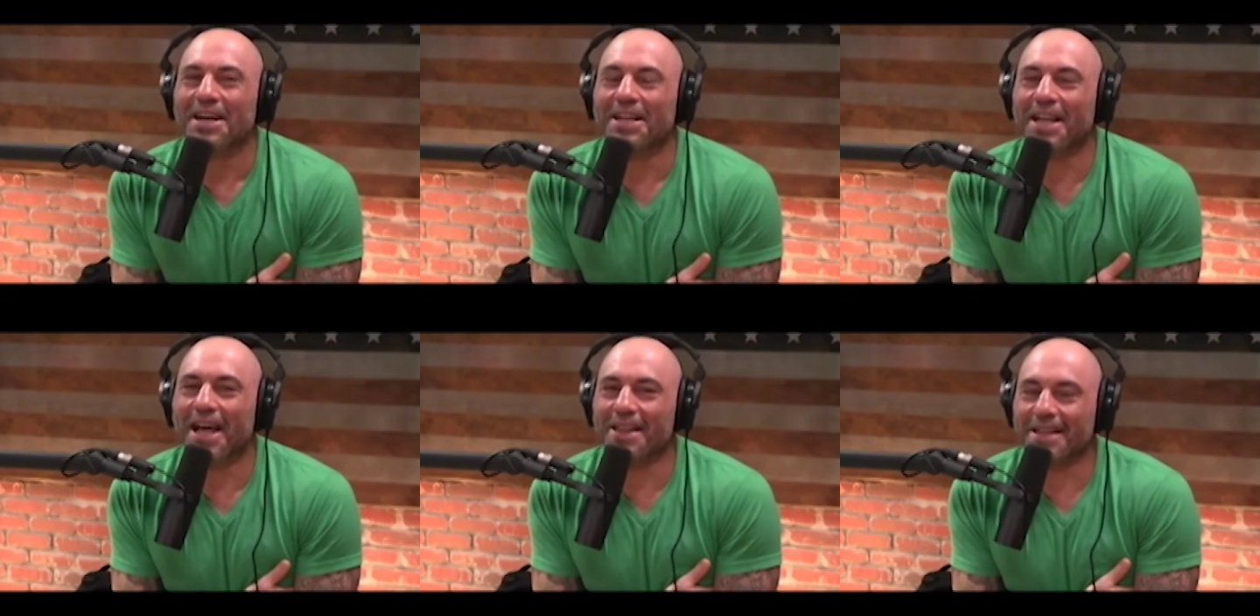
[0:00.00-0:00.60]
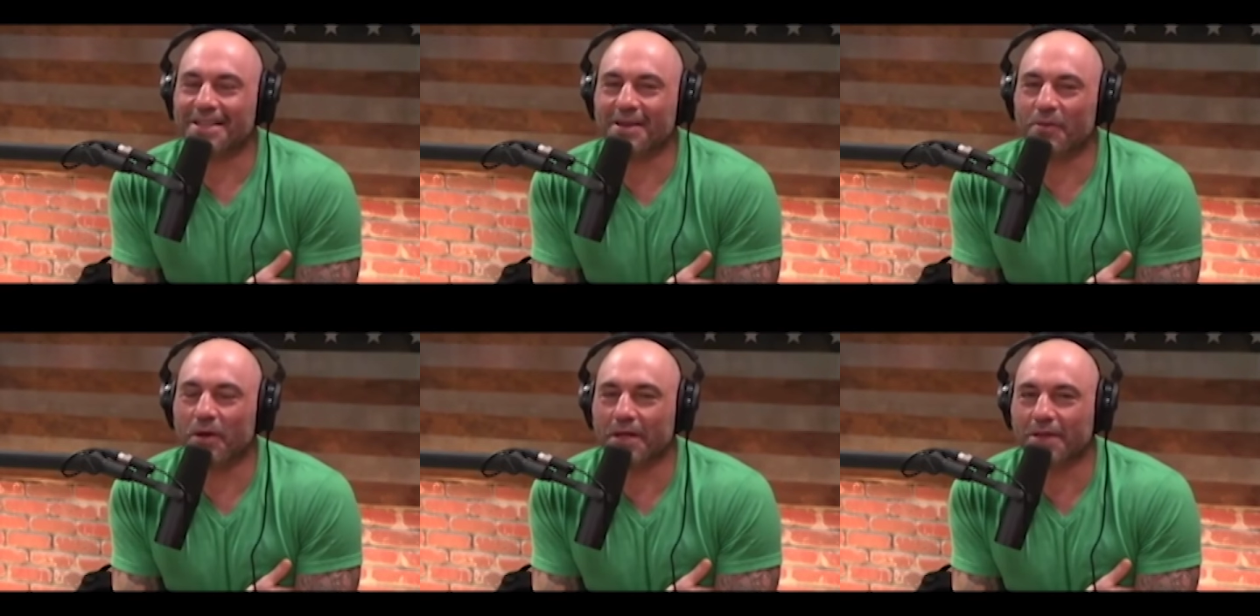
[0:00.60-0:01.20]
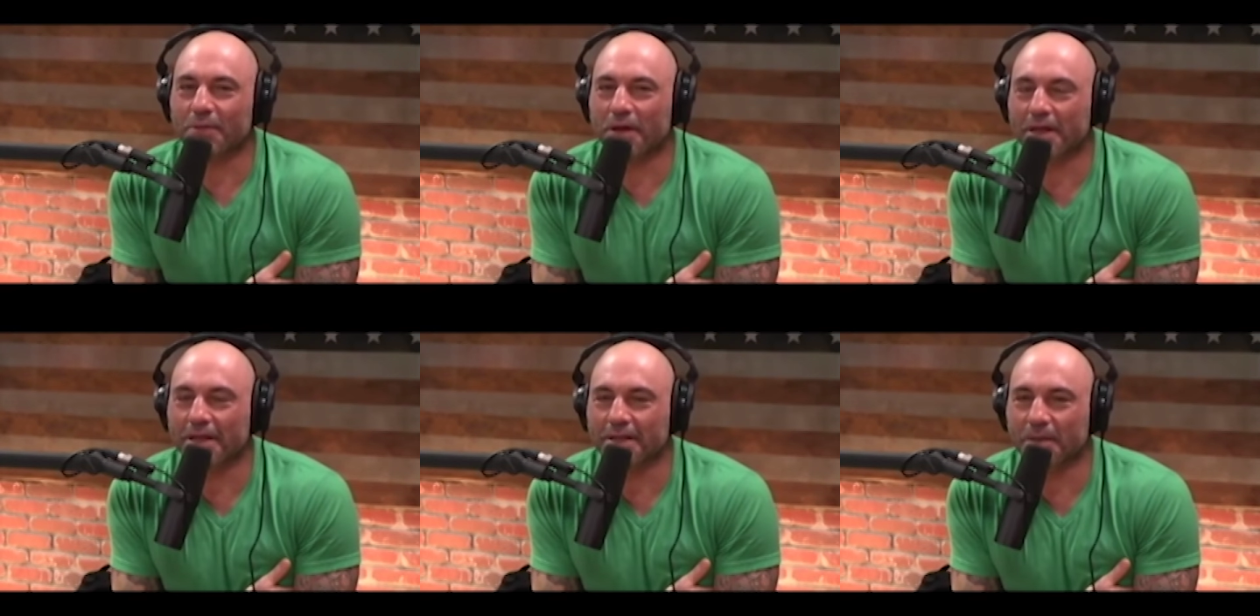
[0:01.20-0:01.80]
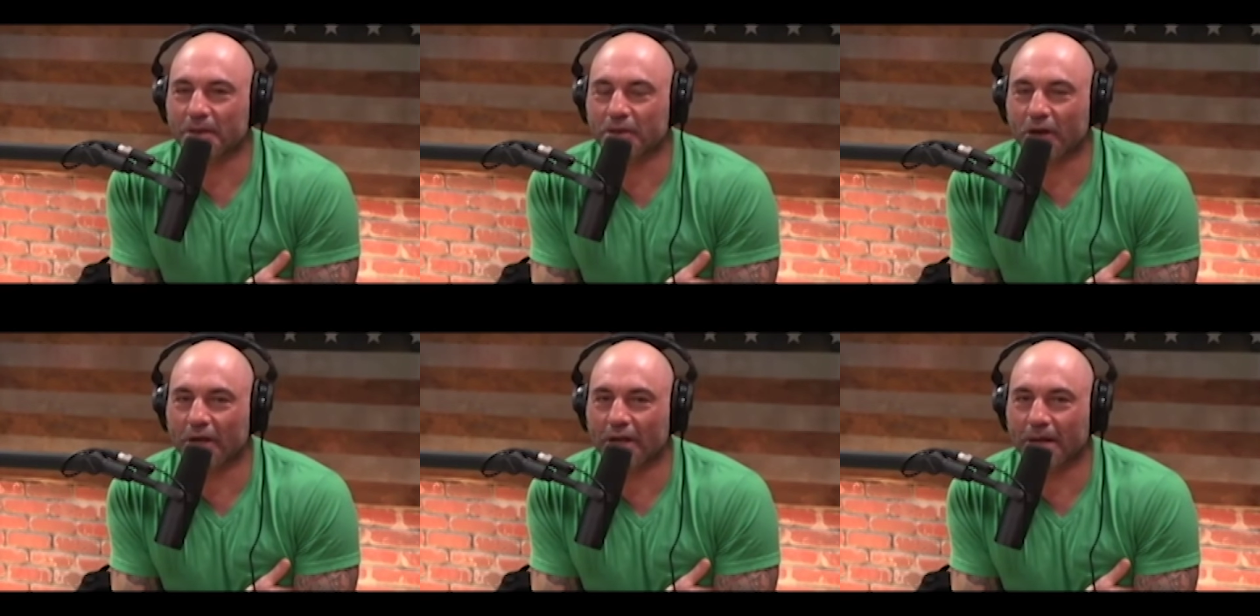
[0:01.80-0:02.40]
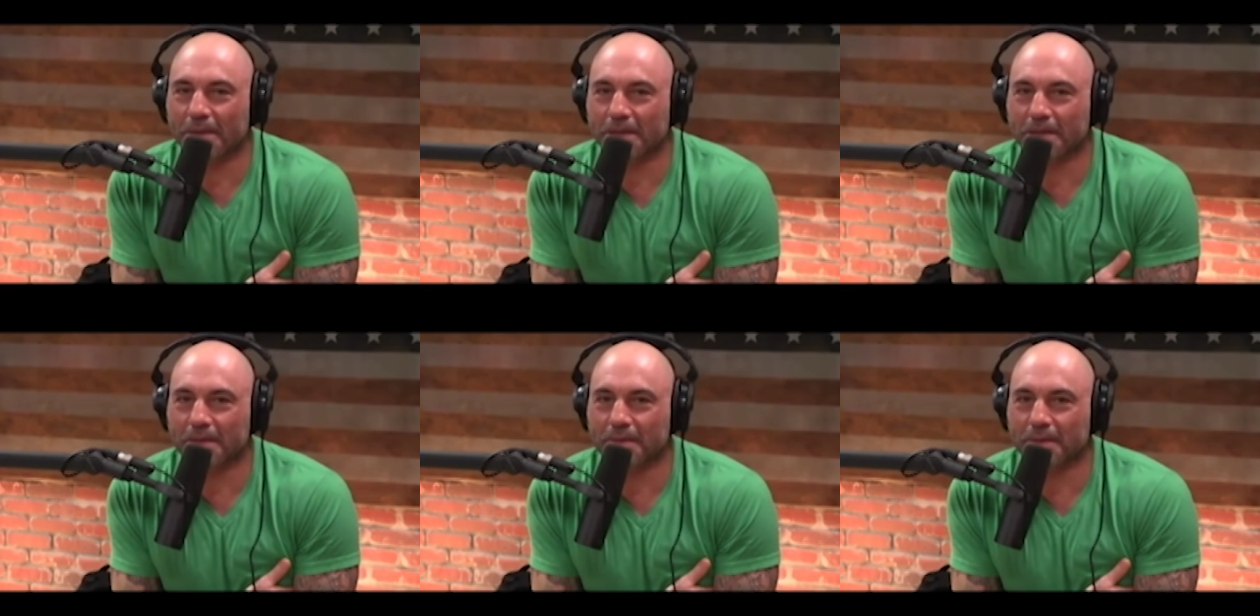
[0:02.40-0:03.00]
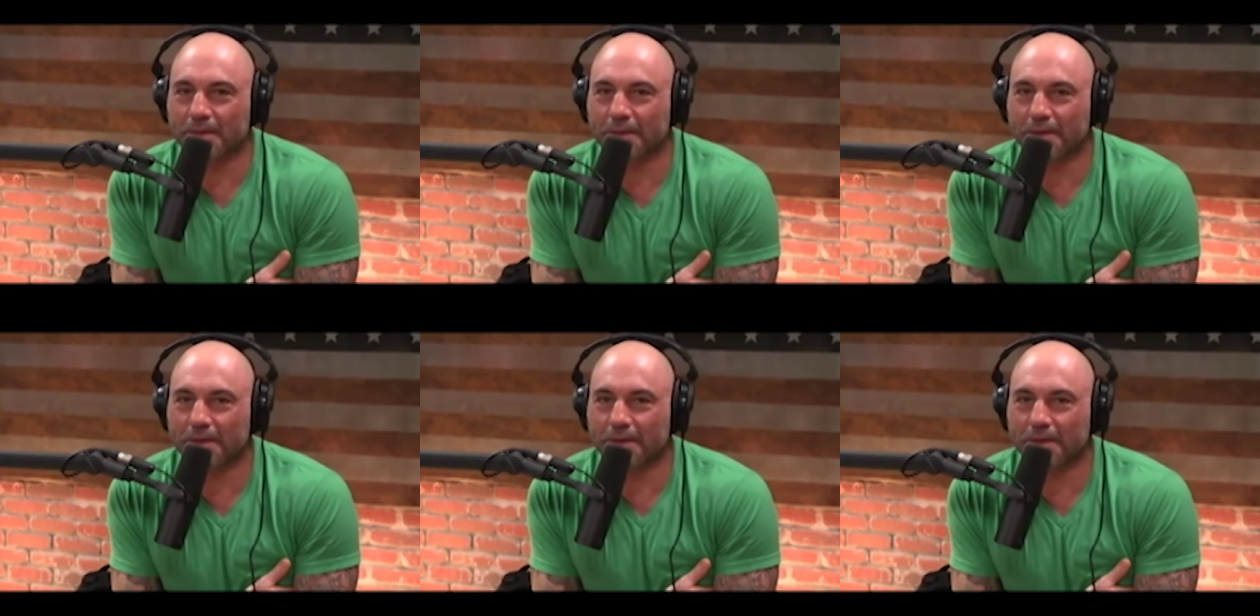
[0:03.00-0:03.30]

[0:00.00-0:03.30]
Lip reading: Yeah, that's one of the things about dark comedy clubs.